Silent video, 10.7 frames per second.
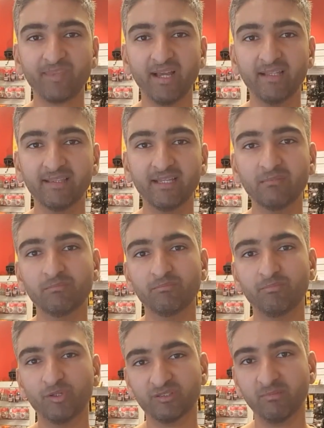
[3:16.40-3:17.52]
and then
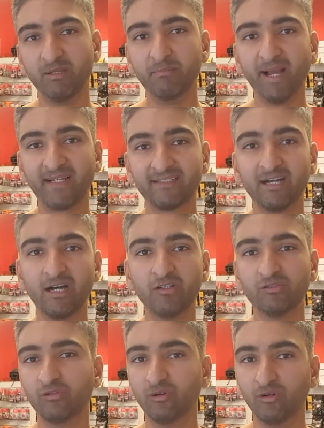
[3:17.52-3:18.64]
possibly back down
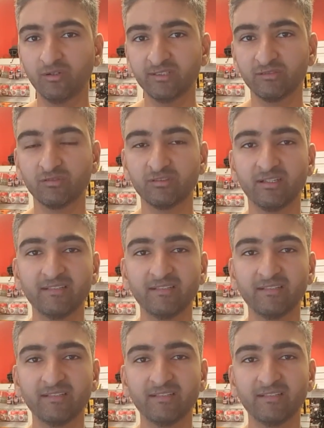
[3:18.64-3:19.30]
or horizontally.